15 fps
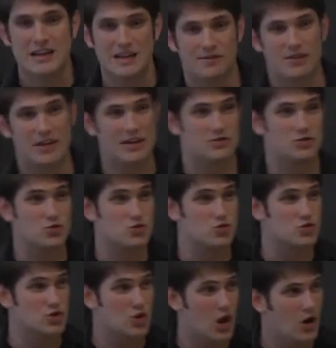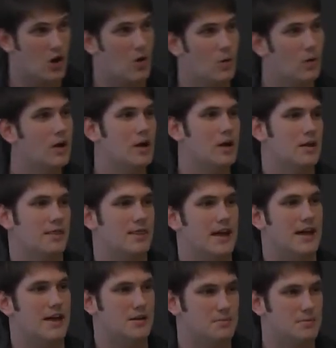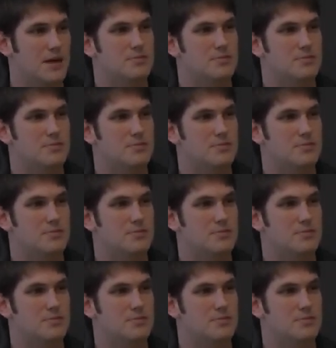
If the answer is no, then